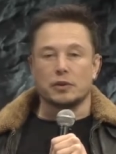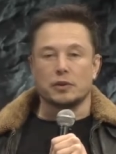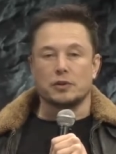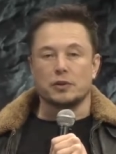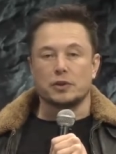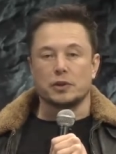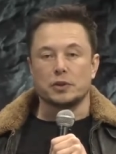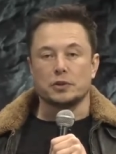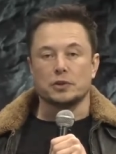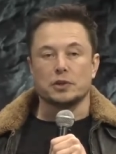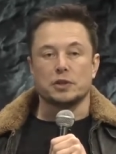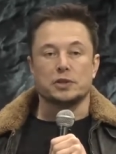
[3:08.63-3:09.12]

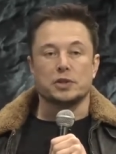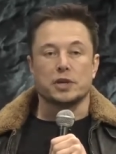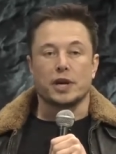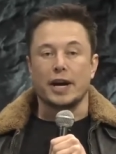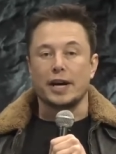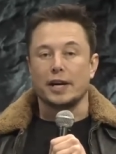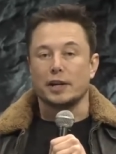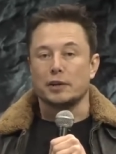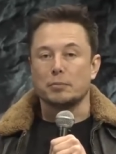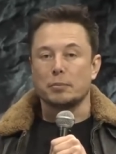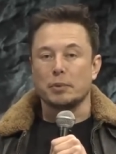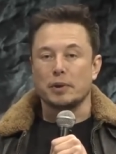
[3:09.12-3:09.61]
to use a
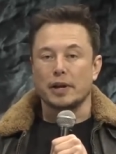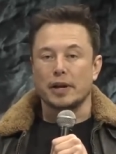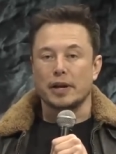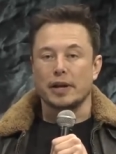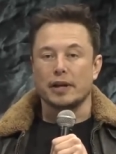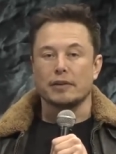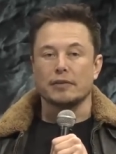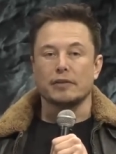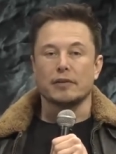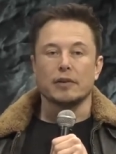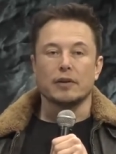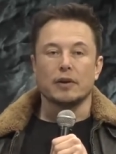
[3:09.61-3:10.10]
giant
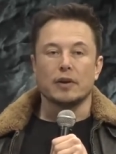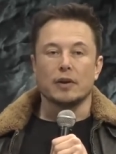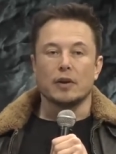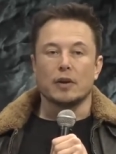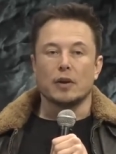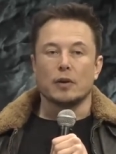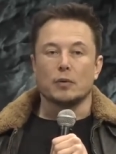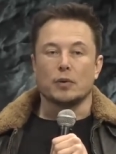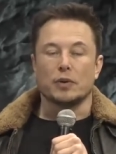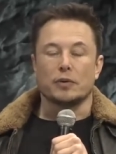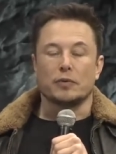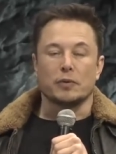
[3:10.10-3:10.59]
plane
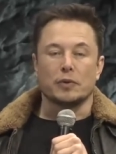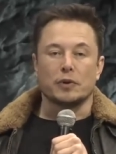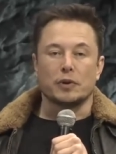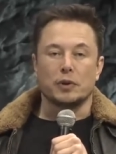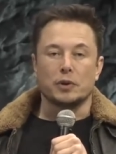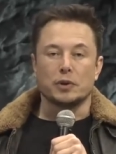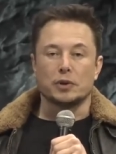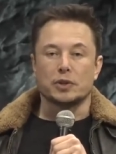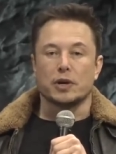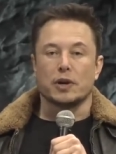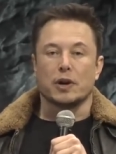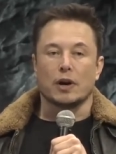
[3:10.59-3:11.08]
with
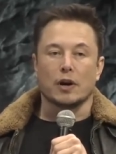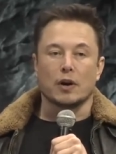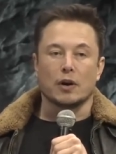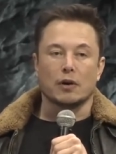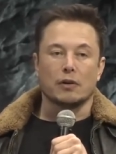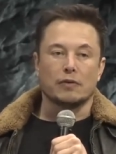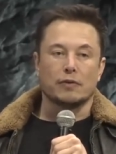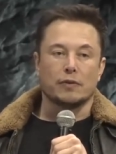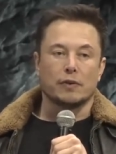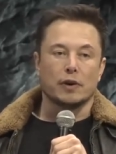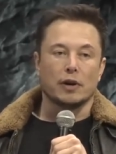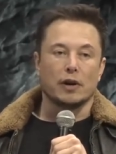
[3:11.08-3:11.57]
huge cargo
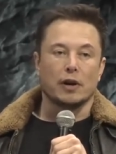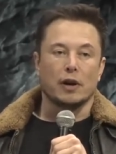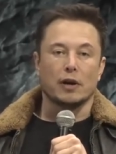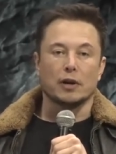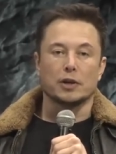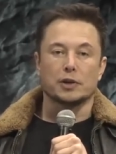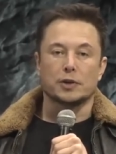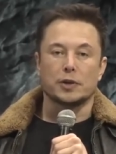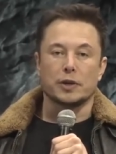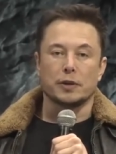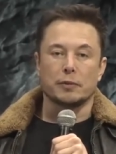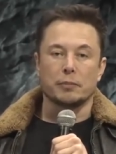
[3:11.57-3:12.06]
for a long
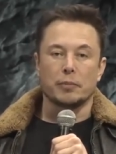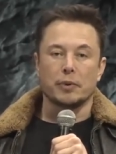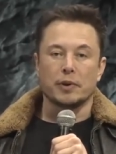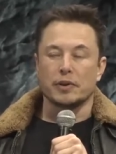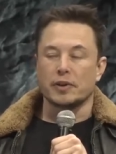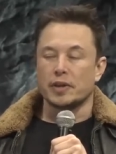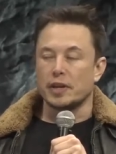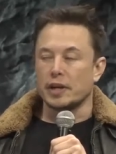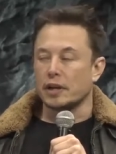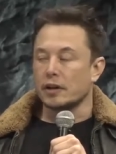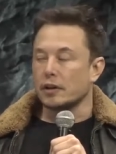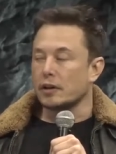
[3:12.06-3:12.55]
trip
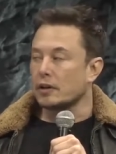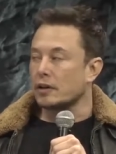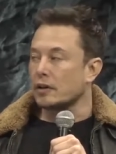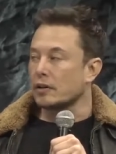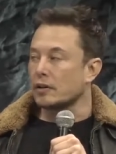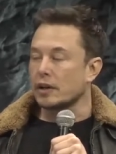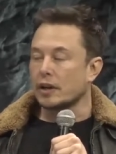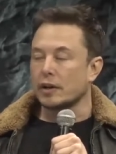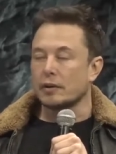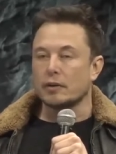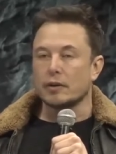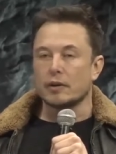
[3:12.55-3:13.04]
than it,
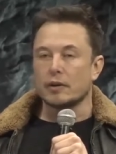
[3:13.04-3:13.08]
than it